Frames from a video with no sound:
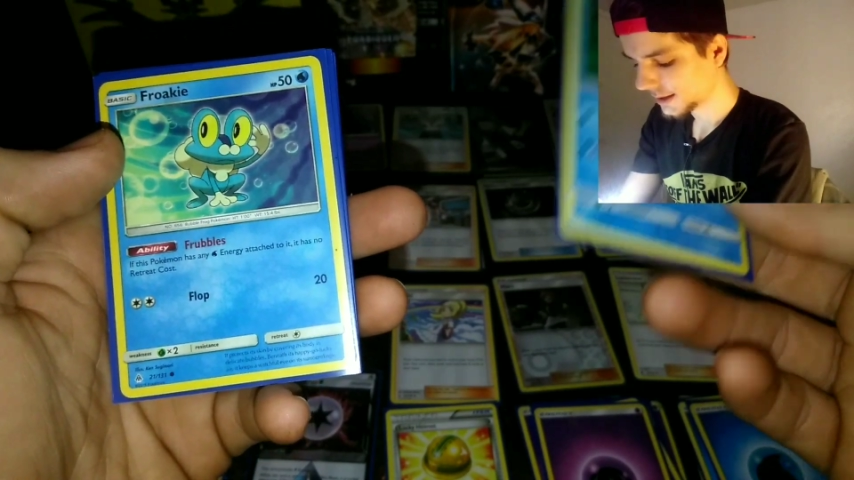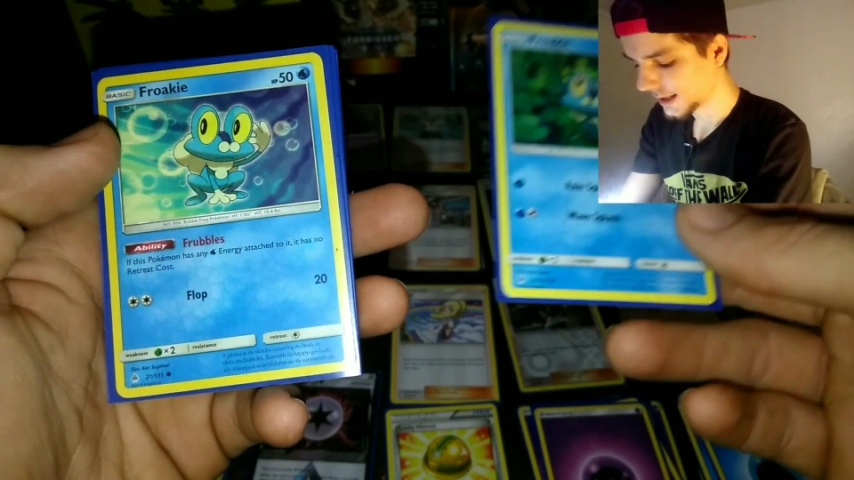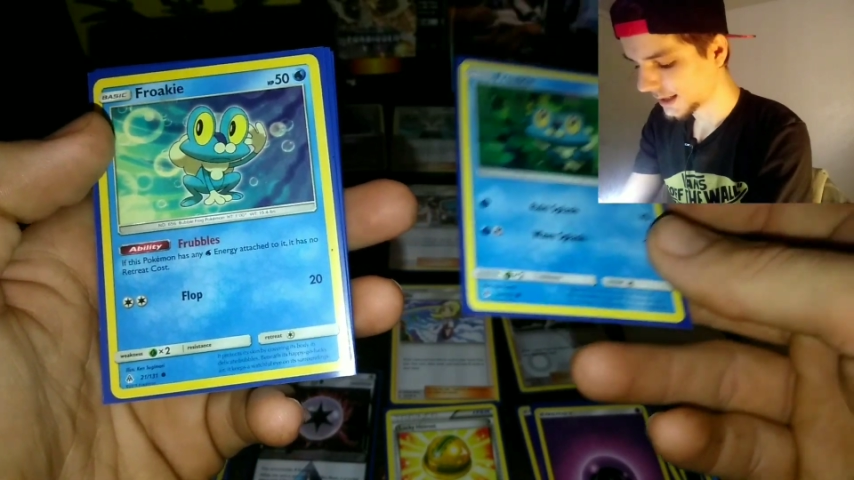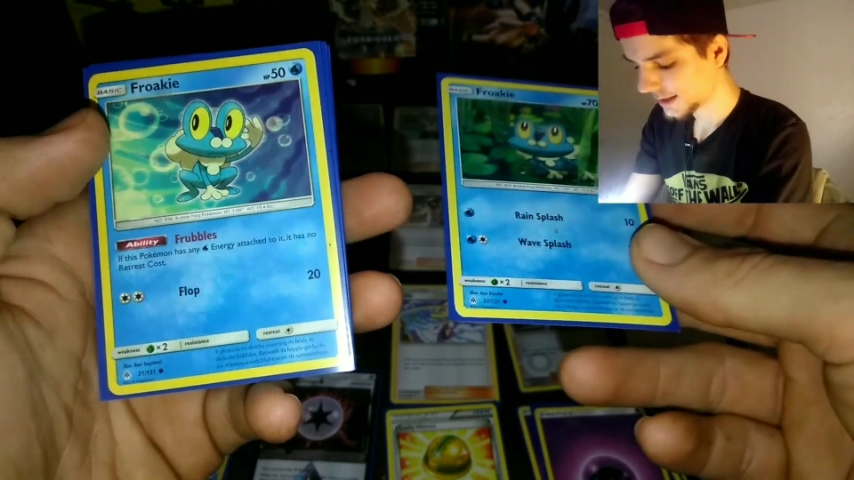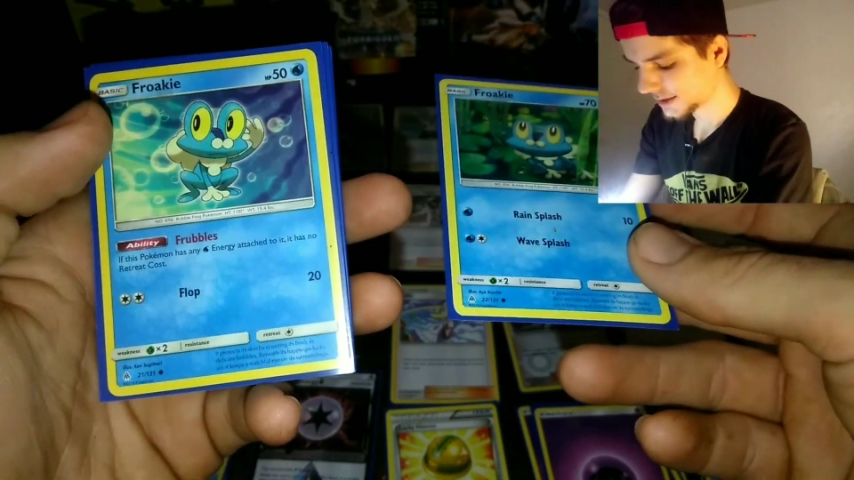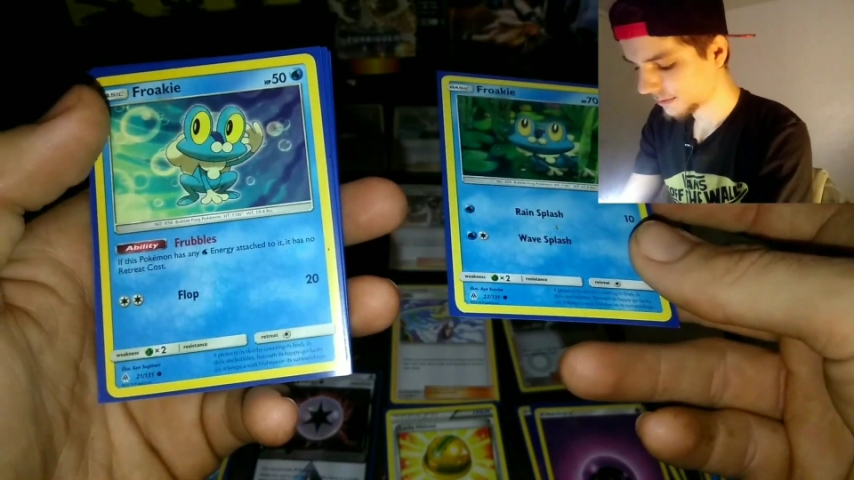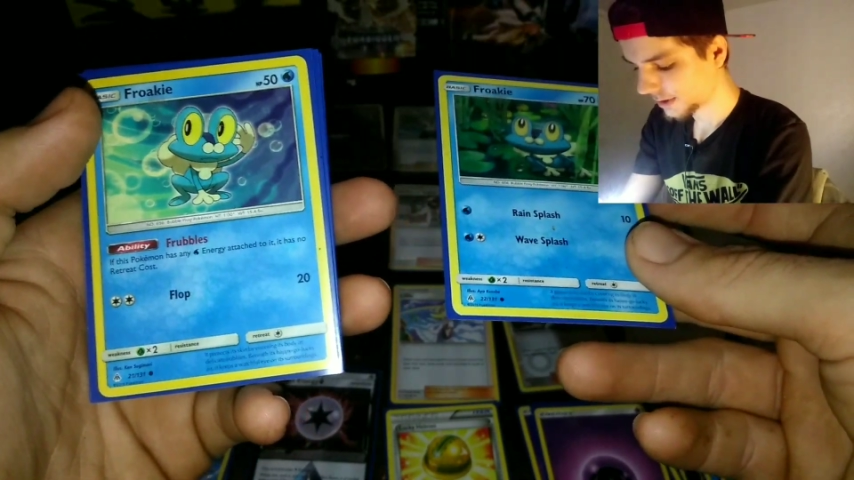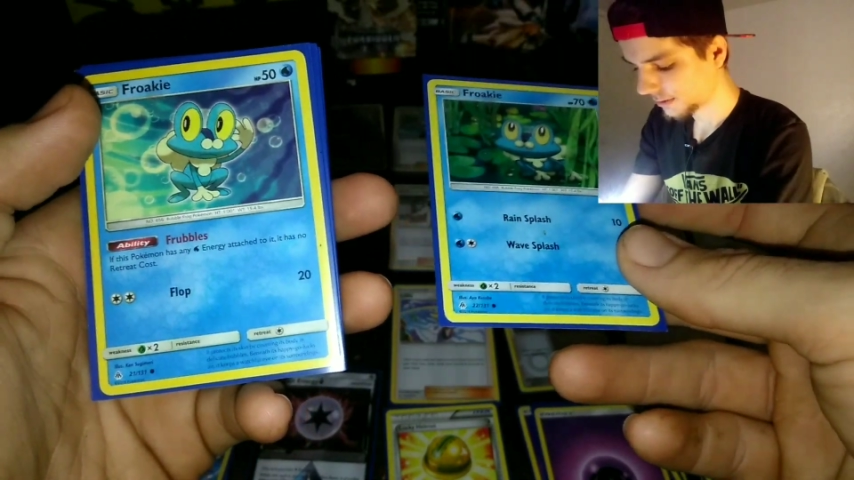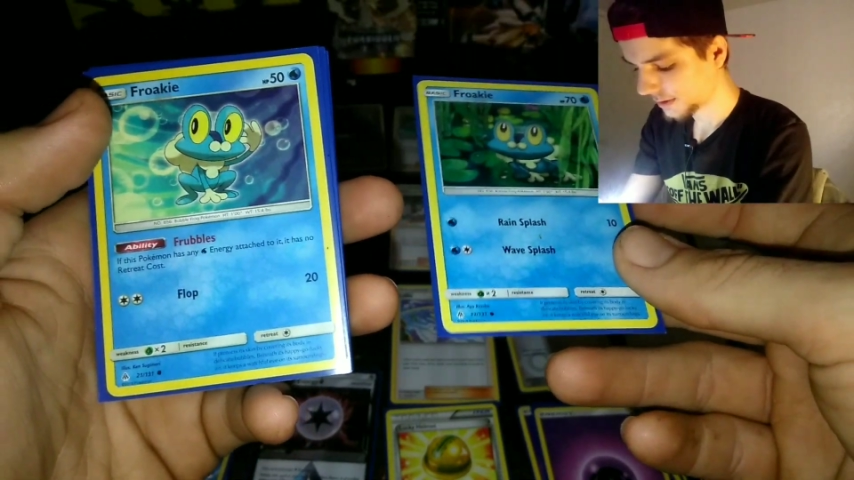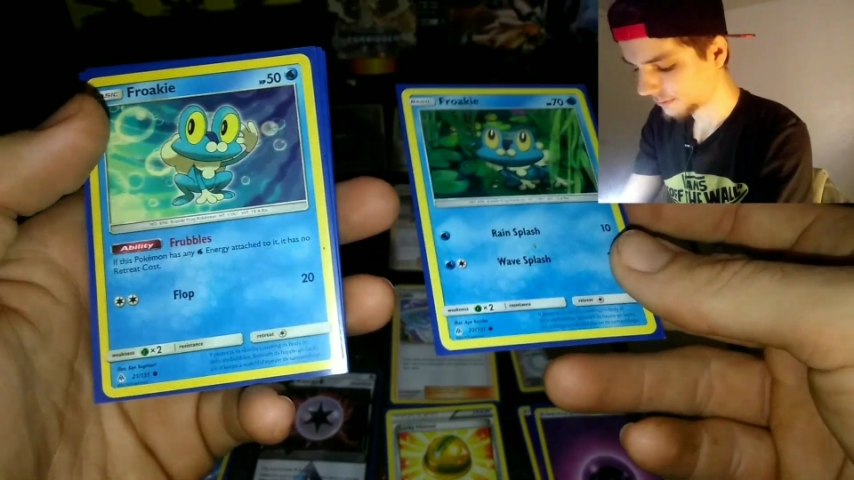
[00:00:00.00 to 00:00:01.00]
I got this
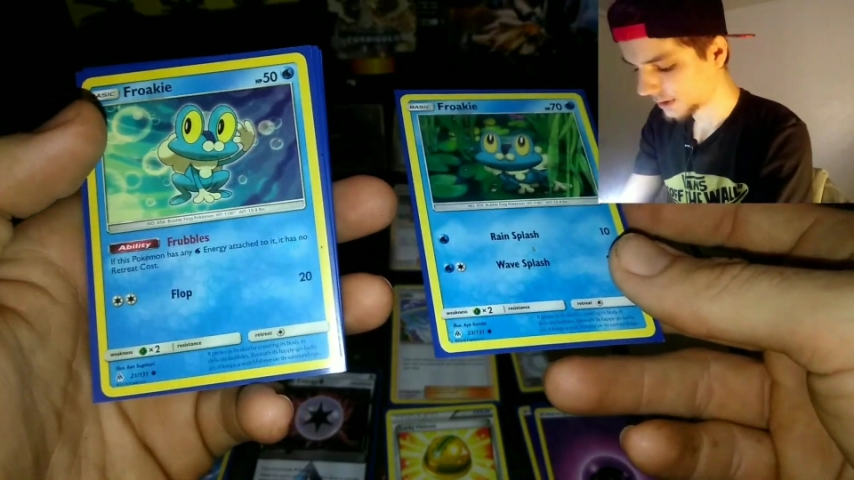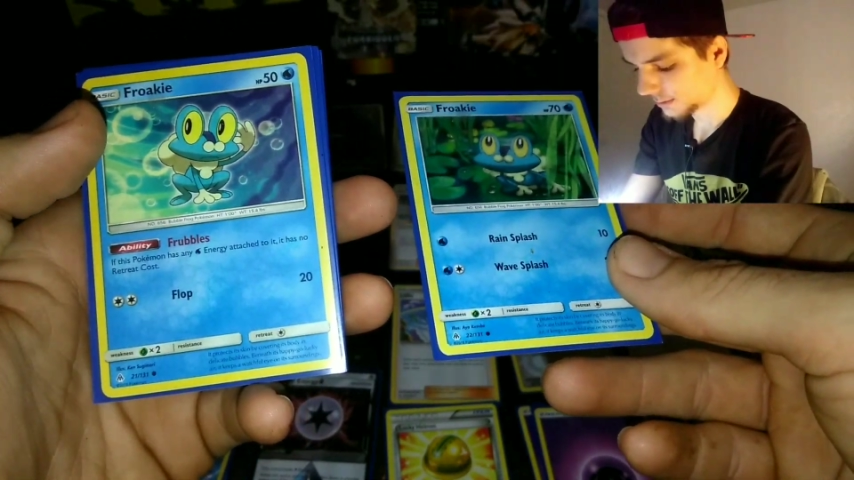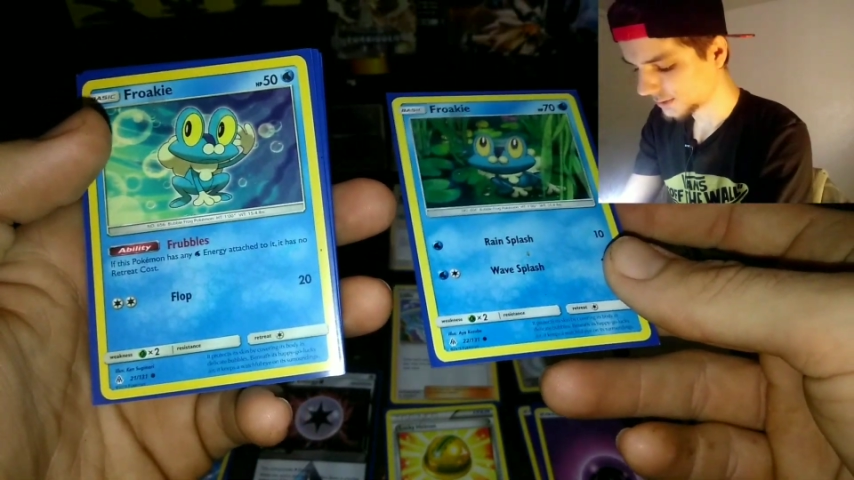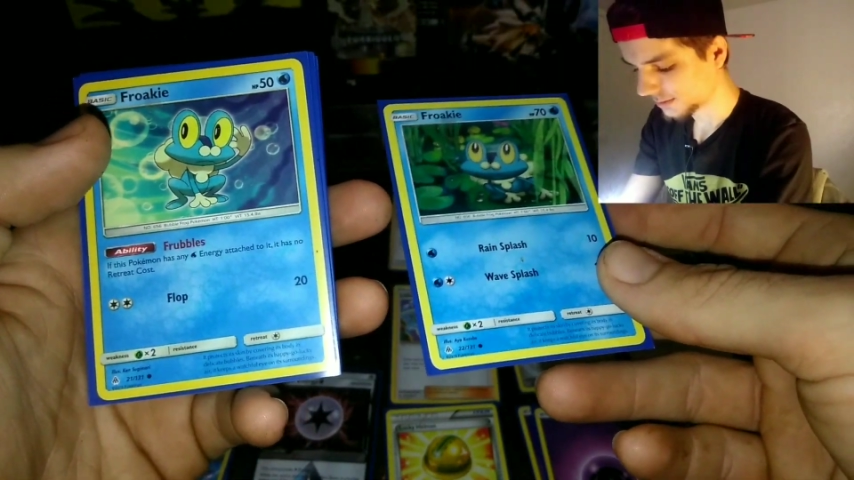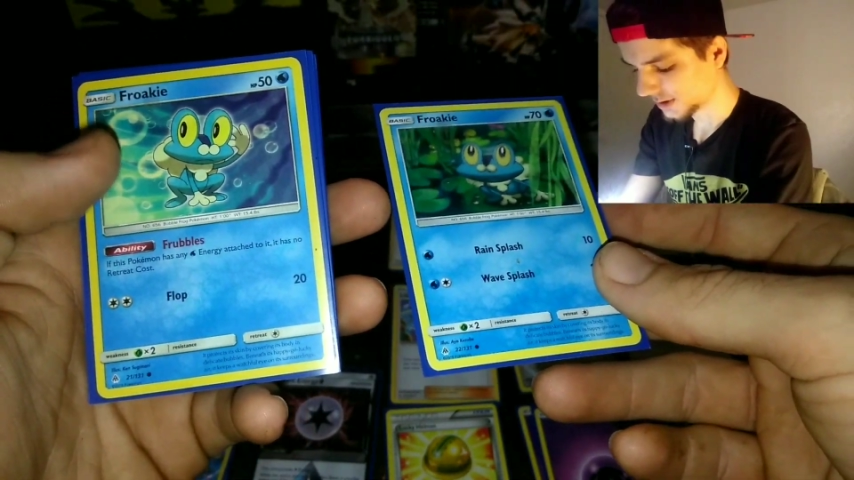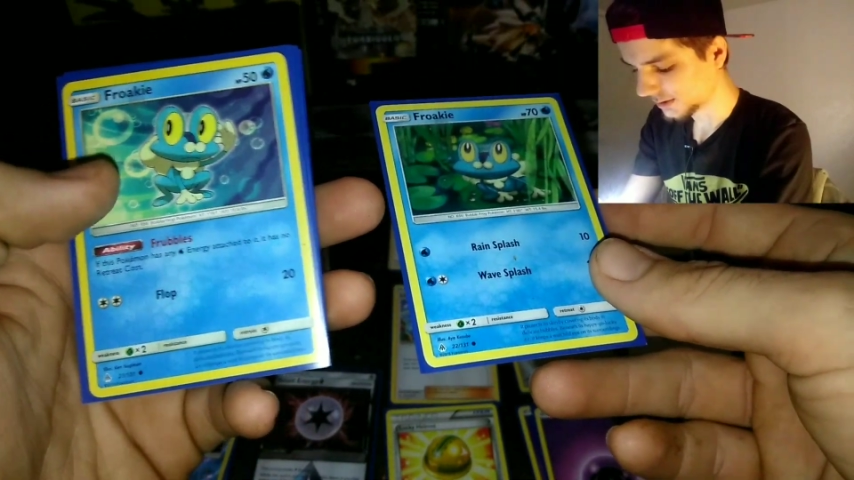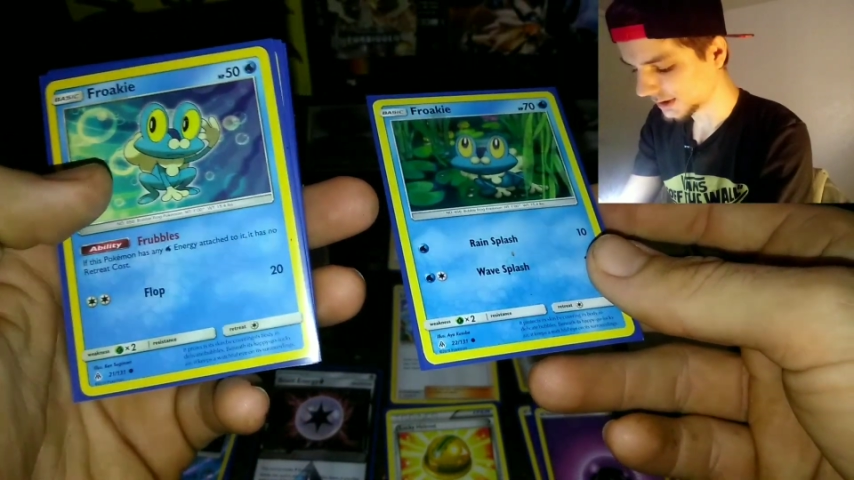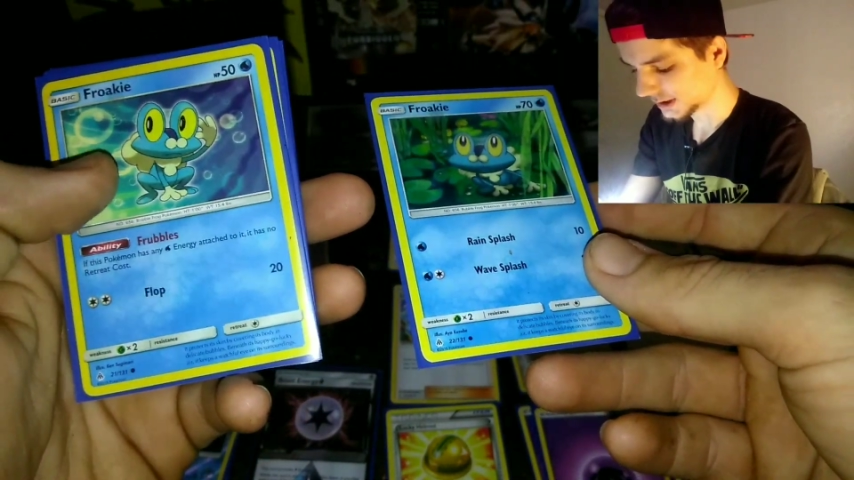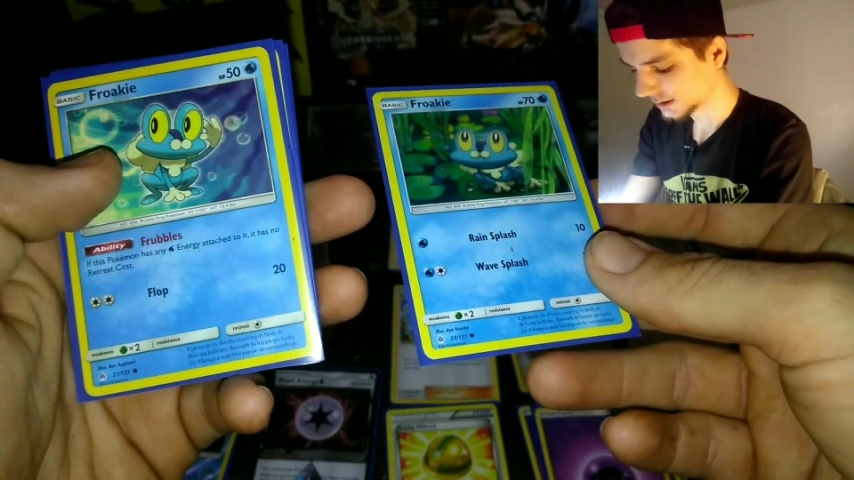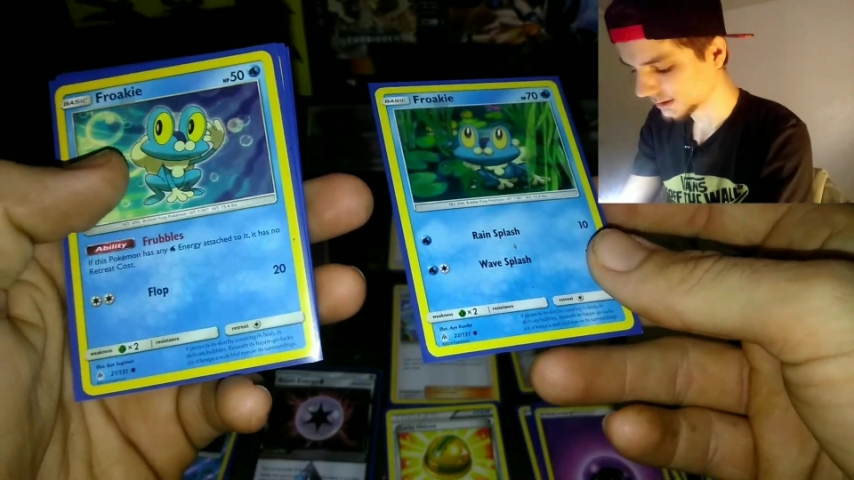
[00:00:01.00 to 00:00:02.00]
one with the Frubbles
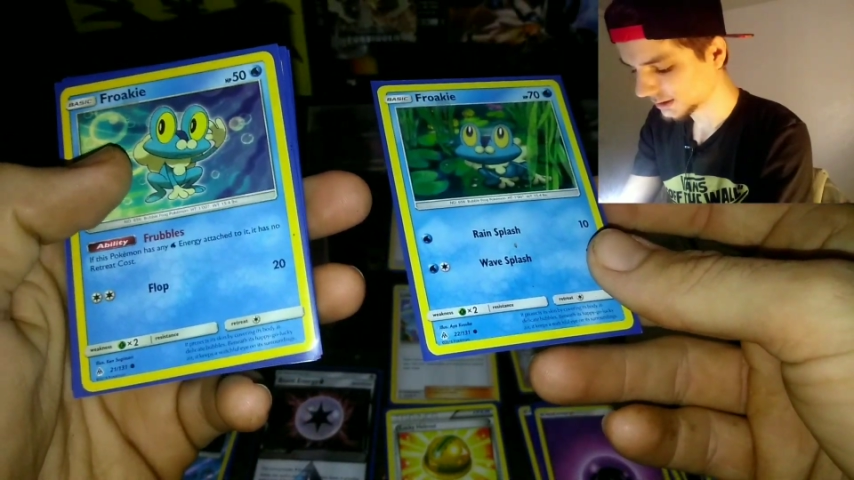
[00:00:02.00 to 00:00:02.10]
ability,